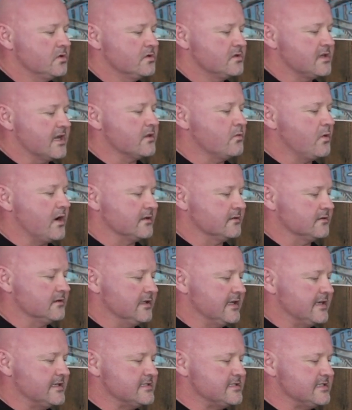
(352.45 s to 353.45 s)
the other one
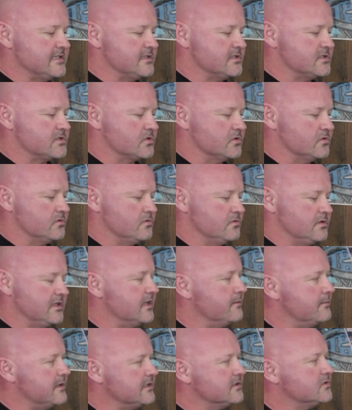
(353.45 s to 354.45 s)
lends into
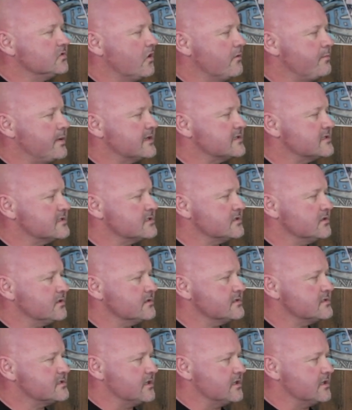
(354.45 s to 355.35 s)
intermittent type exercise,